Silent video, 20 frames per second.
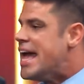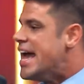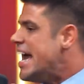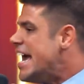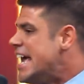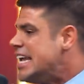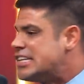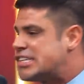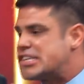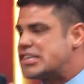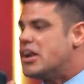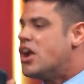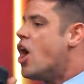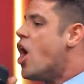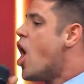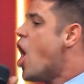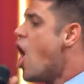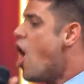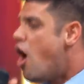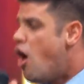It's
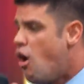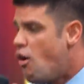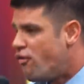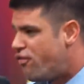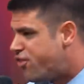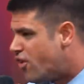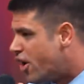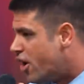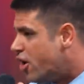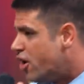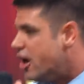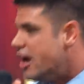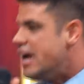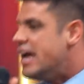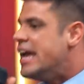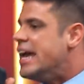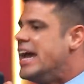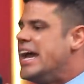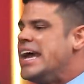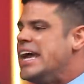over.
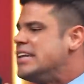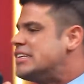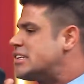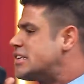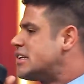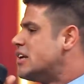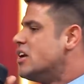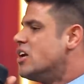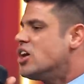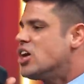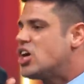It's